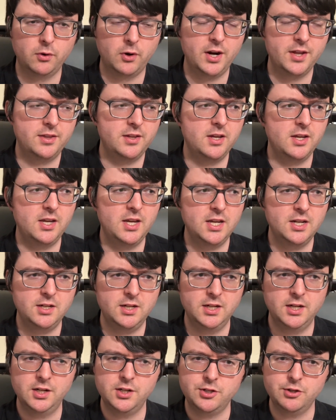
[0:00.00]
I think,
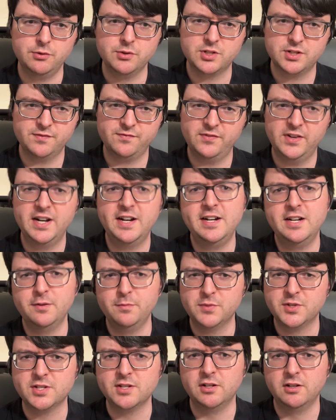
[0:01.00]
Indiana Jones to find
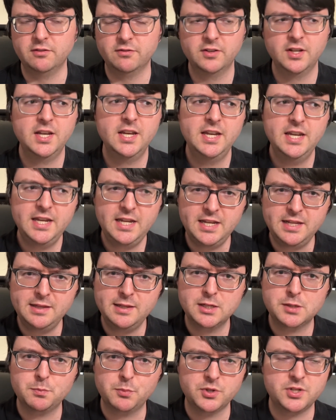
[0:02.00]
himself in
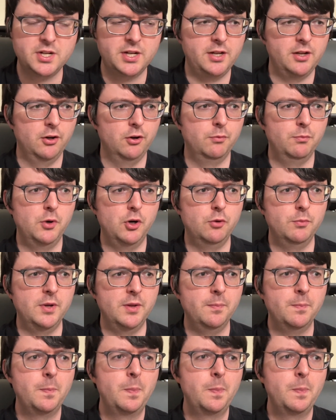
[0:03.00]
this particular moment.